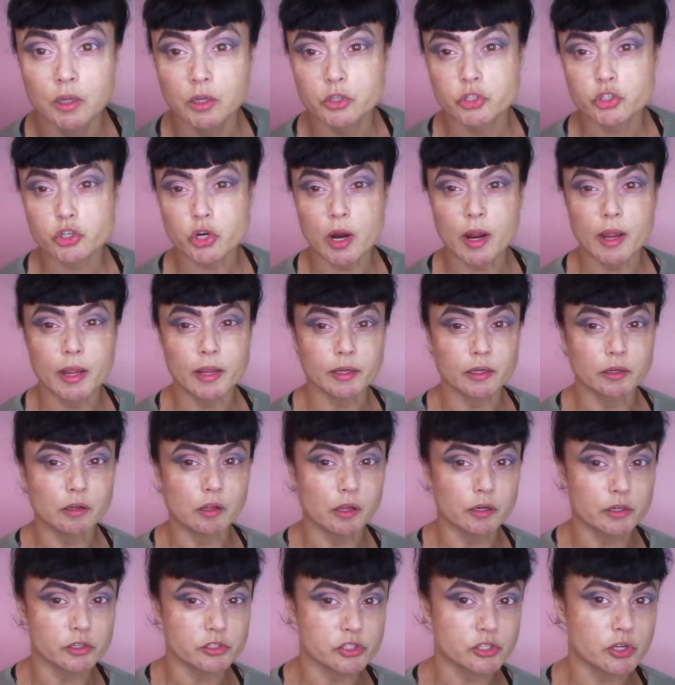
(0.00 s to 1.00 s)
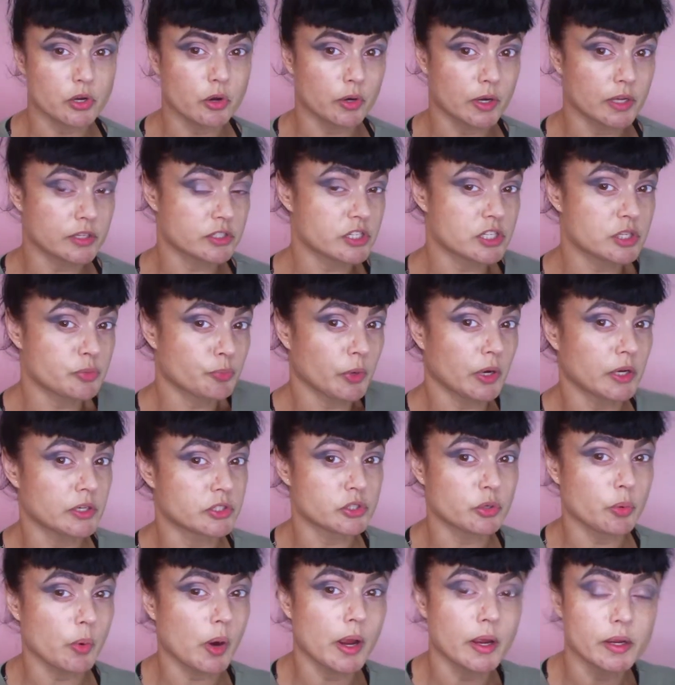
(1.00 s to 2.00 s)
triangle on its own. I just sprayed
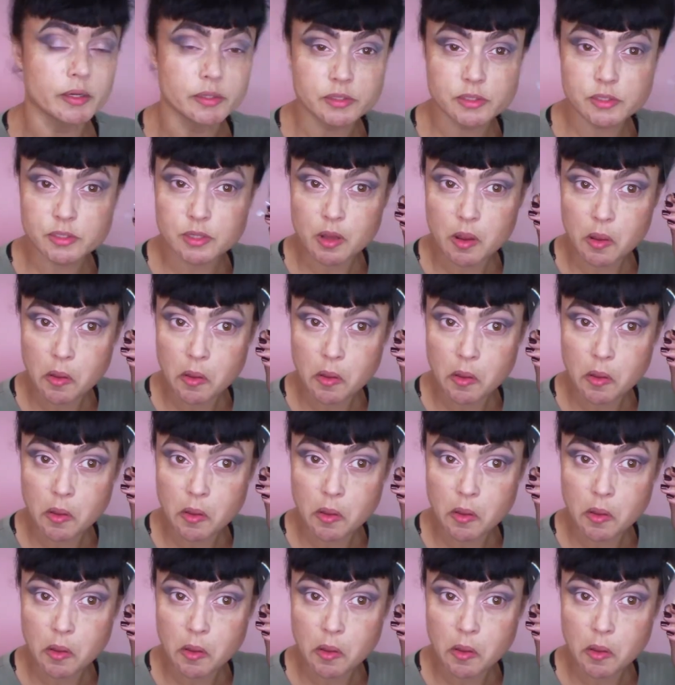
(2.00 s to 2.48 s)
twice.